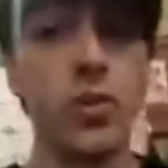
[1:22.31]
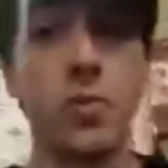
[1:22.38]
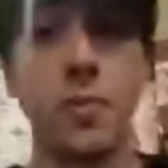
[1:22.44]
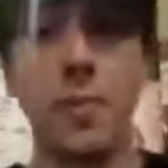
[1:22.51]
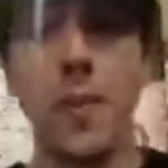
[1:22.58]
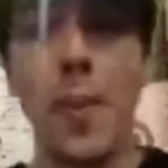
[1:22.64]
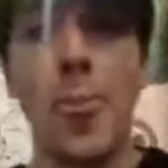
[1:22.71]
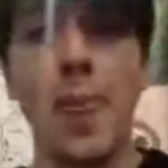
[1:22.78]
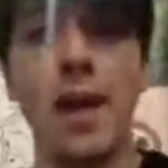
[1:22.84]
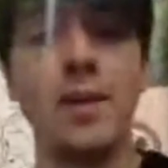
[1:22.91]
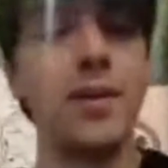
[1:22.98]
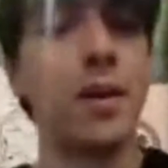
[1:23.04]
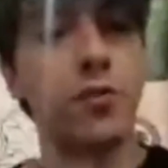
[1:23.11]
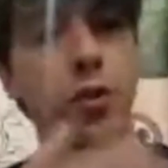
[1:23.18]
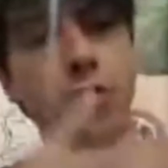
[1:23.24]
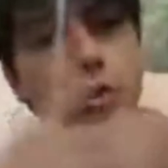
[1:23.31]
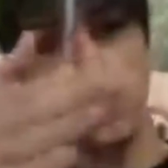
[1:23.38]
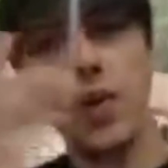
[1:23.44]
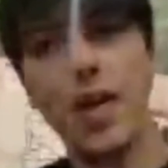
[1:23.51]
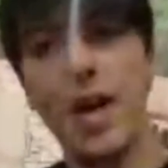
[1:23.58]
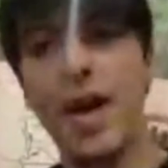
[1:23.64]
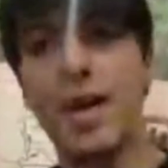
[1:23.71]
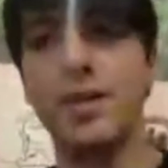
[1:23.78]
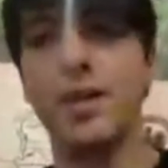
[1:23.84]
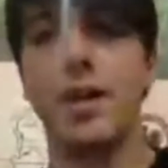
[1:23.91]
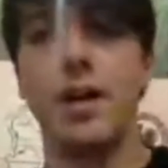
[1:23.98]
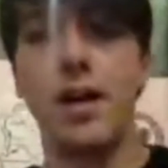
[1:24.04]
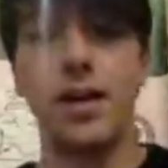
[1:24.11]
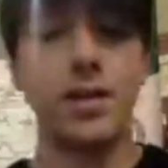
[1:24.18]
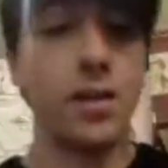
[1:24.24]
and then of course we had
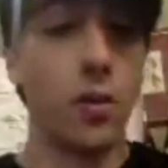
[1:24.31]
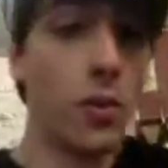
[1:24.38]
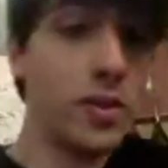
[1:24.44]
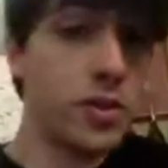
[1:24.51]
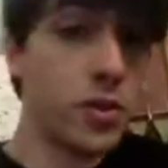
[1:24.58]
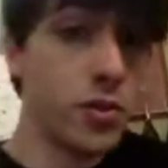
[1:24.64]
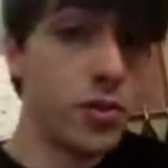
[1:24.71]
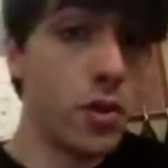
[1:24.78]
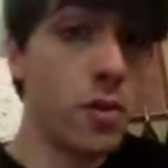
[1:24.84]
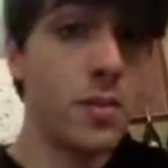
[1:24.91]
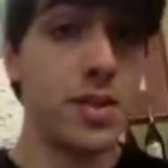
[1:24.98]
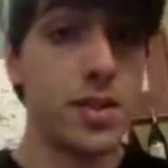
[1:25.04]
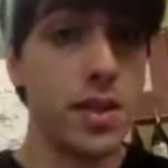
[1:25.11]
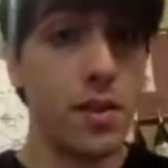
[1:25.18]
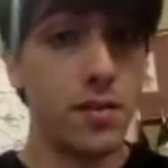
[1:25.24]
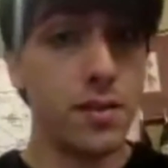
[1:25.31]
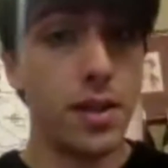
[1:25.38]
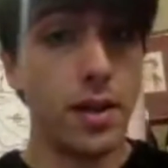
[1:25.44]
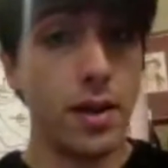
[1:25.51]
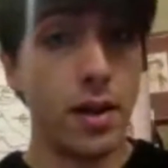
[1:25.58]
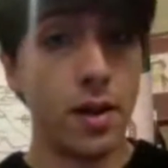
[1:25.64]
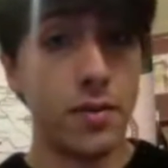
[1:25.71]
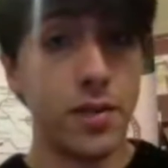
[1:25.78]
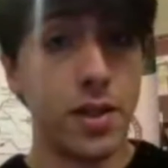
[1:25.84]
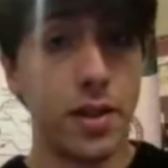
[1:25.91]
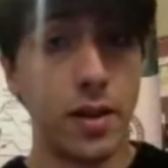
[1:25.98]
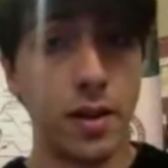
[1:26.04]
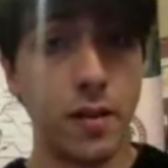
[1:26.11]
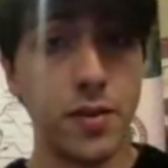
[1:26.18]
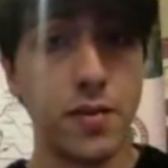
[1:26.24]
the winter dormancy of the
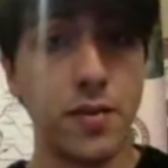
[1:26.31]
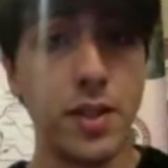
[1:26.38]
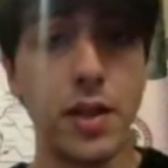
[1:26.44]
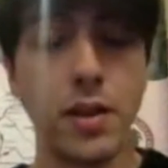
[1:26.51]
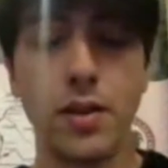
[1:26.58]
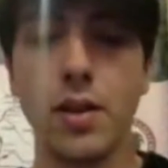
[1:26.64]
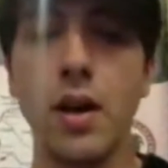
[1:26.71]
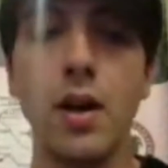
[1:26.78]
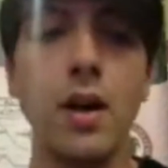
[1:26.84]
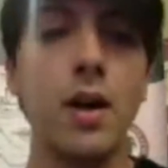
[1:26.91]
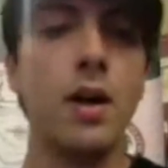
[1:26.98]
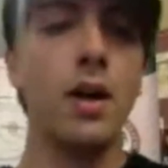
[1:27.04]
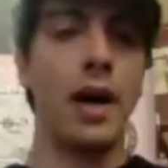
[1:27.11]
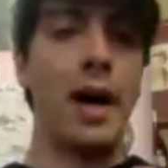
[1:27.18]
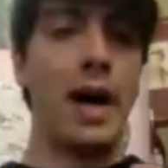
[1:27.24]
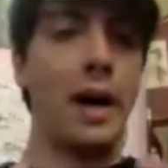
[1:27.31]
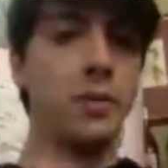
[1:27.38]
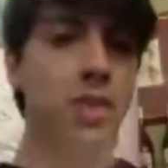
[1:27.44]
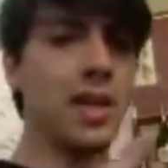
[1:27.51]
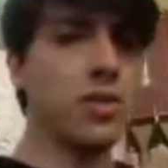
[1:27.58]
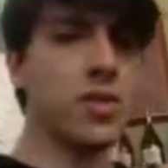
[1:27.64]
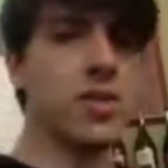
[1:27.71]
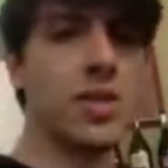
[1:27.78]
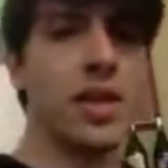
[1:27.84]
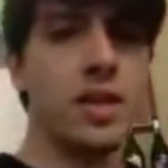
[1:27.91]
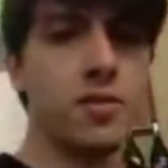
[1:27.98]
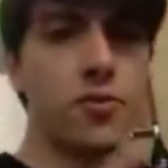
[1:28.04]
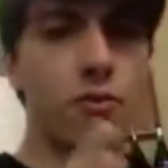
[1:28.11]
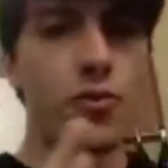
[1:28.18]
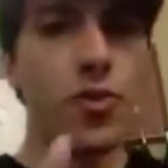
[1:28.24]
vineyard. I would like to say that
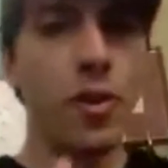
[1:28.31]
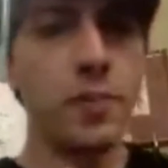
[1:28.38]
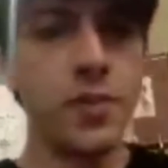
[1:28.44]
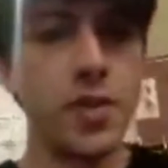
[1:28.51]
from